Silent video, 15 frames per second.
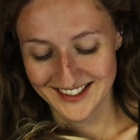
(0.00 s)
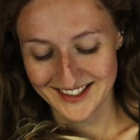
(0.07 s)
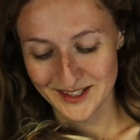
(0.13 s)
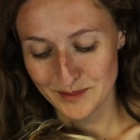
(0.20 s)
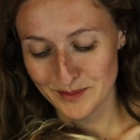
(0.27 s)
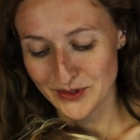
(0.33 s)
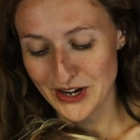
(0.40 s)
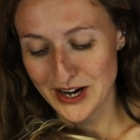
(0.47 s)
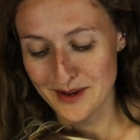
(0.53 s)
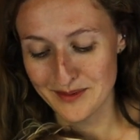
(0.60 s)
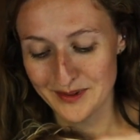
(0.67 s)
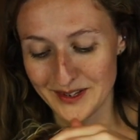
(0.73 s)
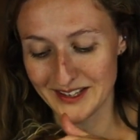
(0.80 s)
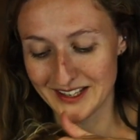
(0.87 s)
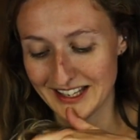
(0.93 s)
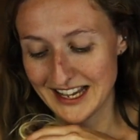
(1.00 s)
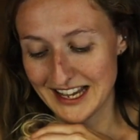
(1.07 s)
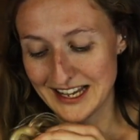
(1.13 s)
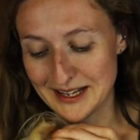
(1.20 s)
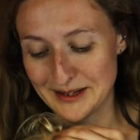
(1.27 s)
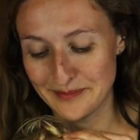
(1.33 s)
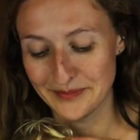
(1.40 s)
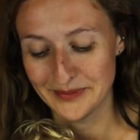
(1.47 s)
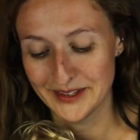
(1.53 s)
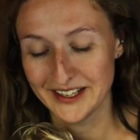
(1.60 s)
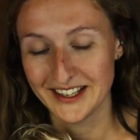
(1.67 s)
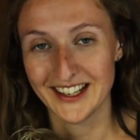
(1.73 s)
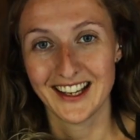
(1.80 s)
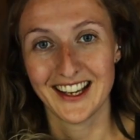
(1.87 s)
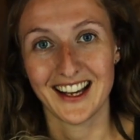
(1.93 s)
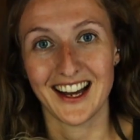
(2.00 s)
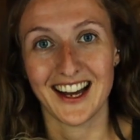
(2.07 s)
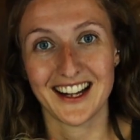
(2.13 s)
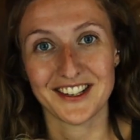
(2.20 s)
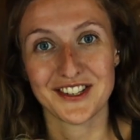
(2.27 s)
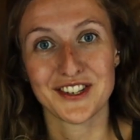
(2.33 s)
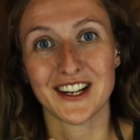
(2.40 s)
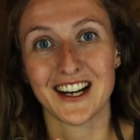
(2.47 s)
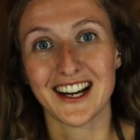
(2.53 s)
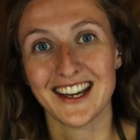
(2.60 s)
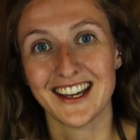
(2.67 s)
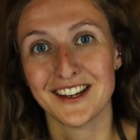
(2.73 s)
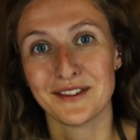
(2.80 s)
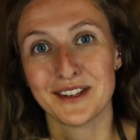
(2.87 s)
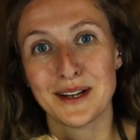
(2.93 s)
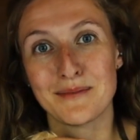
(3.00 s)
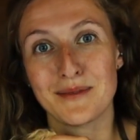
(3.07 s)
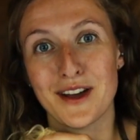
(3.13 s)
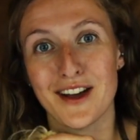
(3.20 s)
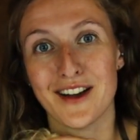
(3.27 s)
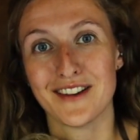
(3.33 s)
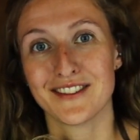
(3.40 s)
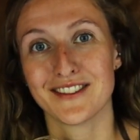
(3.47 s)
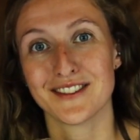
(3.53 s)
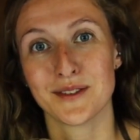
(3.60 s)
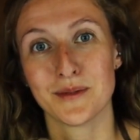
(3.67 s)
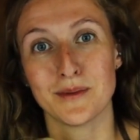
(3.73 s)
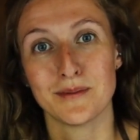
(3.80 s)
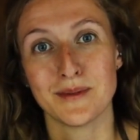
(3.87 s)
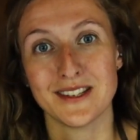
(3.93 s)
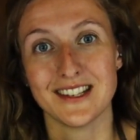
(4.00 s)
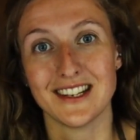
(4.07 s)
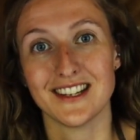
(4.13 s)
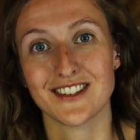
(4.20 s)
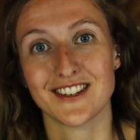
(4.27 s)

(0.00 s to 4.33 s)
subscribe. I'll try when I'm not super busy